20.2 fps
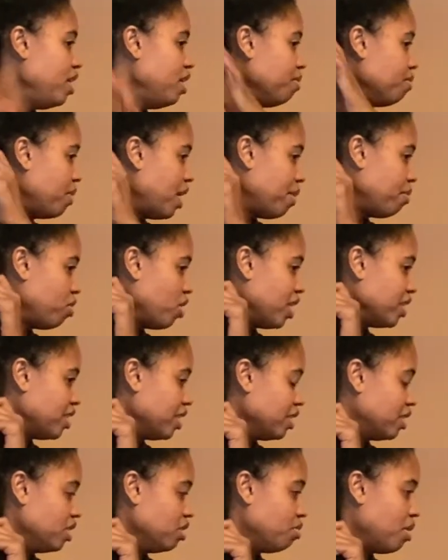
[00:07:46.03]
my
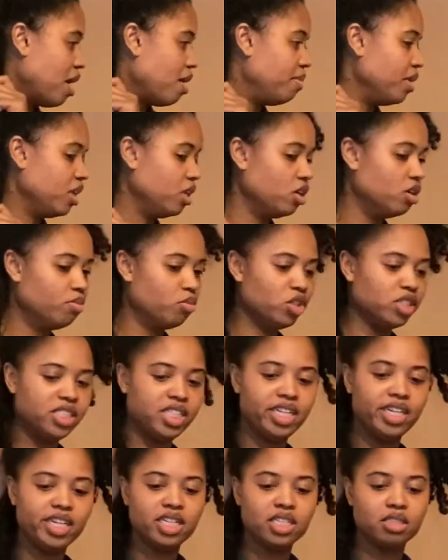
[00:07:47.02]
process is probably a little more
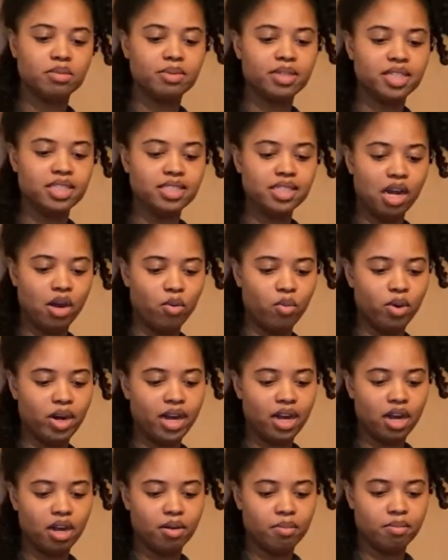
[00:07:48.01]
tedious because I
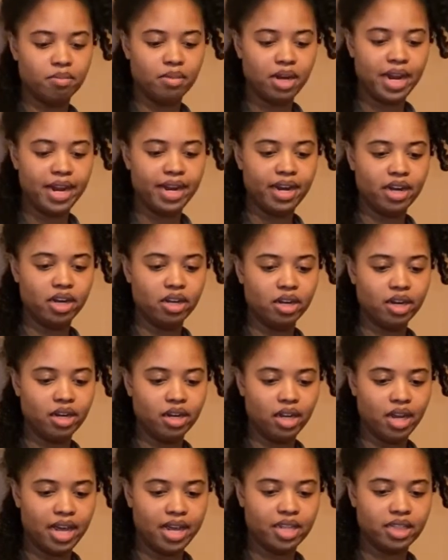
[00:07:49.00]
wear my hair
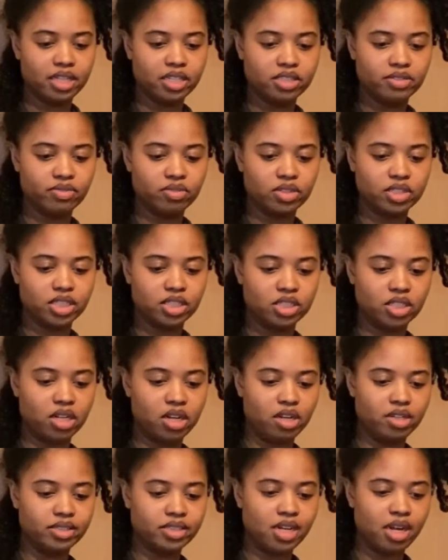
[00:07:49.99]
like this for such a
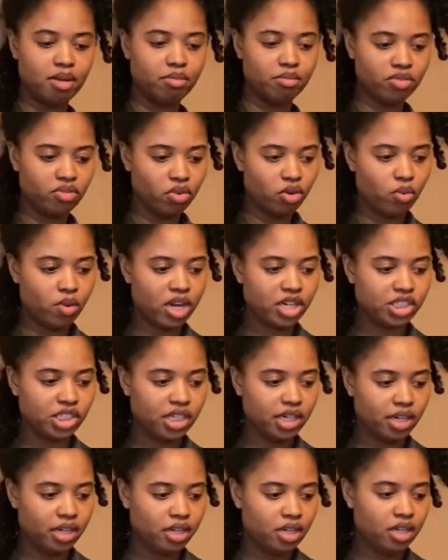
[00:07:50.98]
long time before washing,